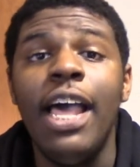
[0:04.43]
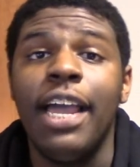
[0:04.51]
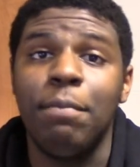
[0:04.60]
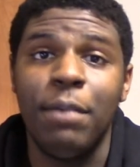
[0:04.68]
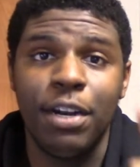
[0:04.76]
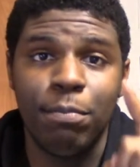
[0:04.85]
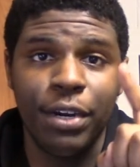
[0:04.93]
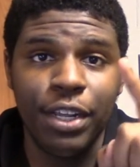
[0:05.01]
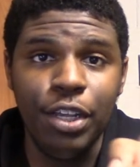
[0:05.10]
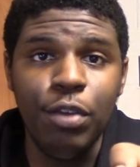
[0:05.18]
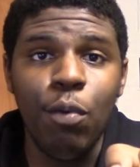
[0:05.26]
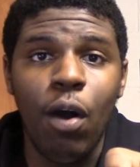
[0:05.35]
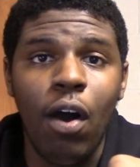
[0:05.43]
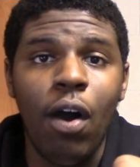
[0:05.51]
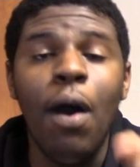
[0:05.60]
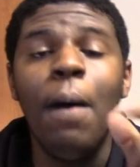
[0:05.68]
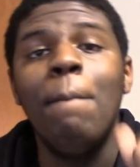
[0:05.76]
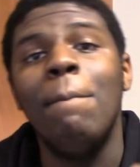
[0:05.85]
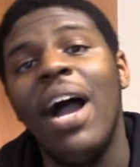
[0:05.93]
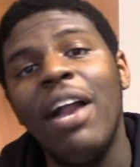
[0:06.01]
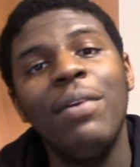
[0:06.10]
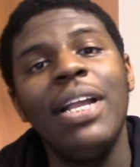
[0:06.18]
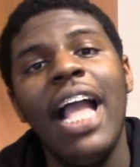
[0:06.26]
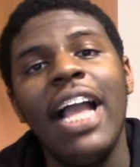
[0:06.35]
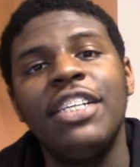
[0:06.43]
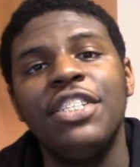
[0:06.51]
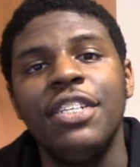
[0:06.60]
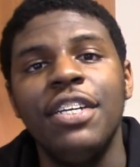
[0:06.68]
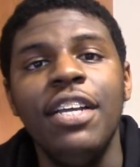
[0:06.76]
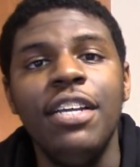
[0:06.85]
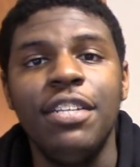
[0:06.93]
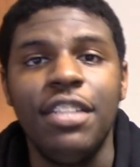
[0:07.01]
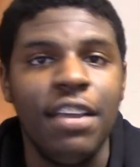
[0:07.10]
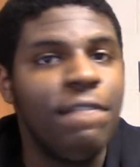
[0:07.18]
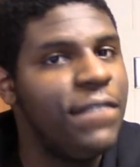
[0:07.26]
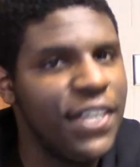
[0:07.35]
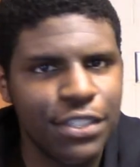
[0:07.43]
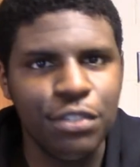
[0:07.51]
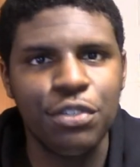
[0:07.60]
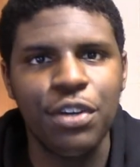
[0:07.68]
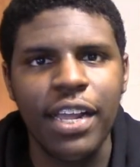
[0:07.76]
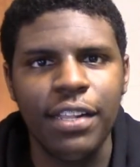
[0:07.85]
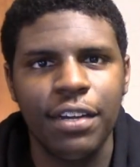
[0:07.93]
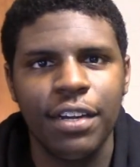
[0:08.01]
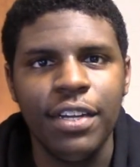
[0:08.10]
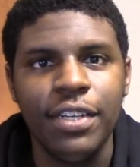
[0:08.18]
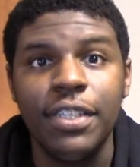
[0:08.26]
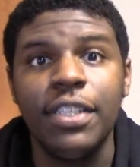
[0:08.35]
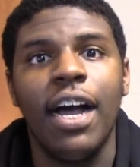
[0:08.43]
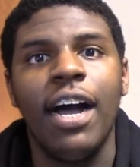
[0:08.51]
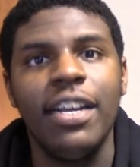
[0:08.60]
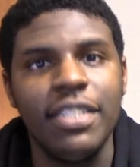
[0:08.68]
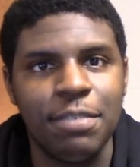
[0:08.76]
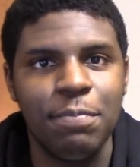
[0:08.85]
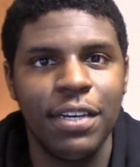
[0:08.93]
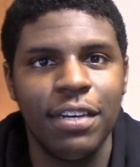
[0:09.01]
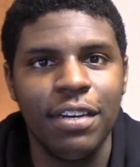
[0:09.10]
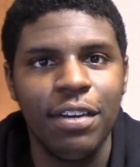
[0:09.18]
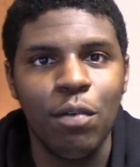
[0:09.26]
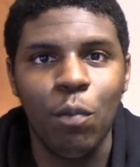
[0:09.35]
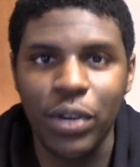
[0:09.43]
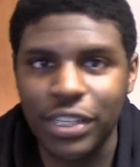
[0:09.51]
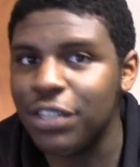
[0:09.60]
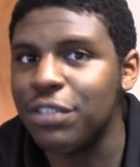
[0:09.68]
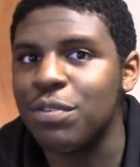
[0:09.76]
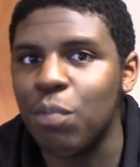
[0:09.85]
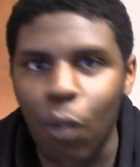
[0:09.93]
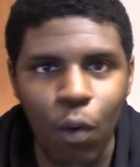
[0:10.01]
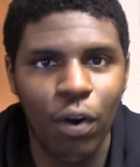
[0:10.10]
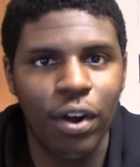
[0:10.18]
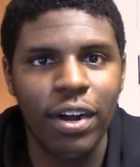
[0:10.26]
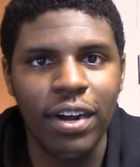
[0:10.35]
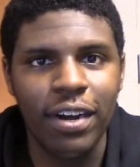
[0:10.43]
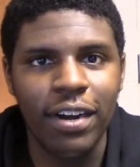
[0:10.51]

and I'm here to bring you all my reaction to the official trailer to The Huntsman Winter's War.